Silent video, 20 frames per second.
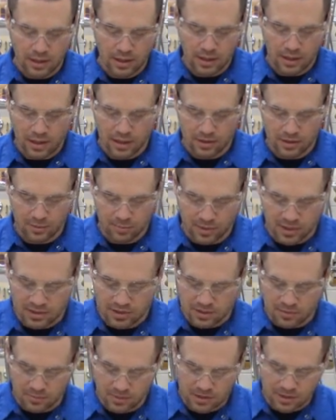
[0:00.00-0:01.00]
on your
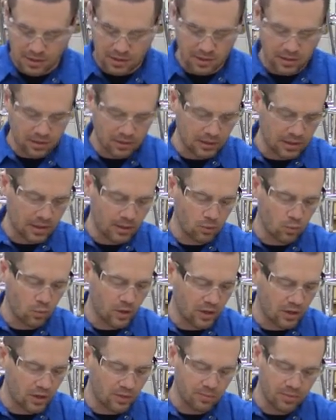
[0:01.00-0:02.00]
piece of material and
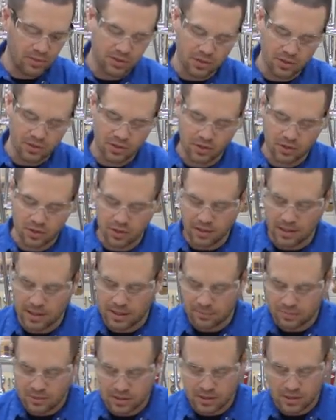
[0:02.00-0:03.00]
where you position your
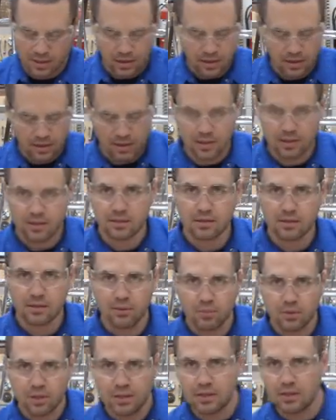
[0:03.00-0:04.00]
clamps, that's
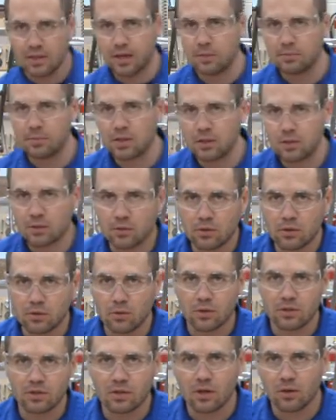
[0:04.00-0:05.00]
completely up to you. Do
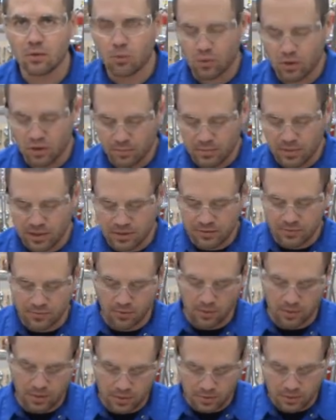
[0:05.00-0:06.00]
what's going to work best
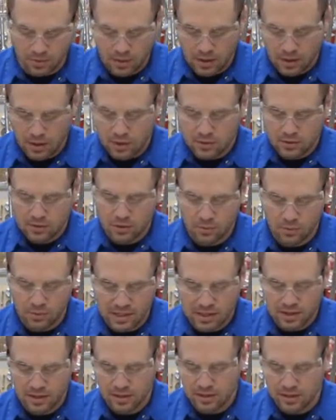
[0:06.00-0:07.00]
for you. So we
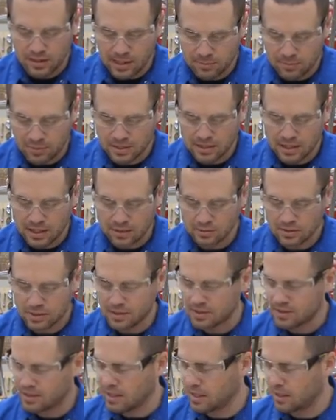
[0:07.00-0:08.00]
can clamp it down to
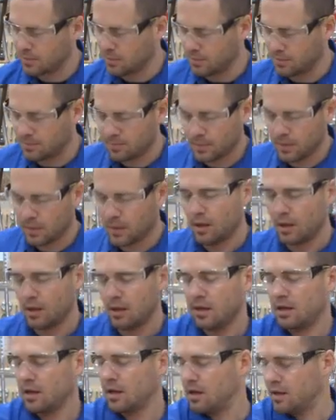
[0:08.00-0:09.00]
the table.
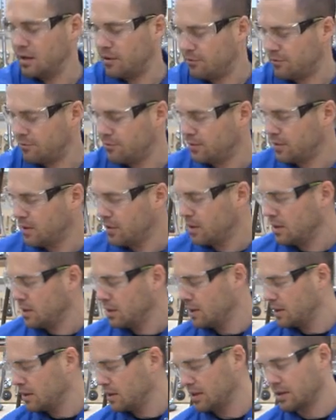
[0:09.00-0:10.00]
If
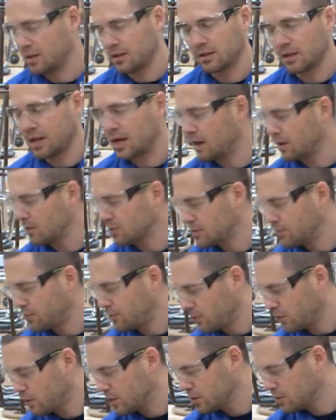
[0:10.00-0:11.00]
it allows
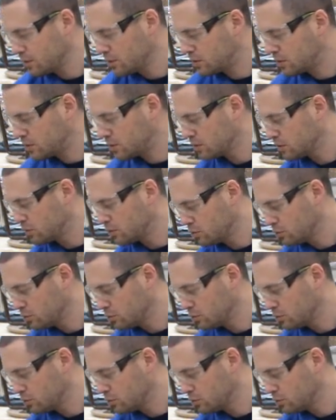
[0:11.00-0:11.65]
for you to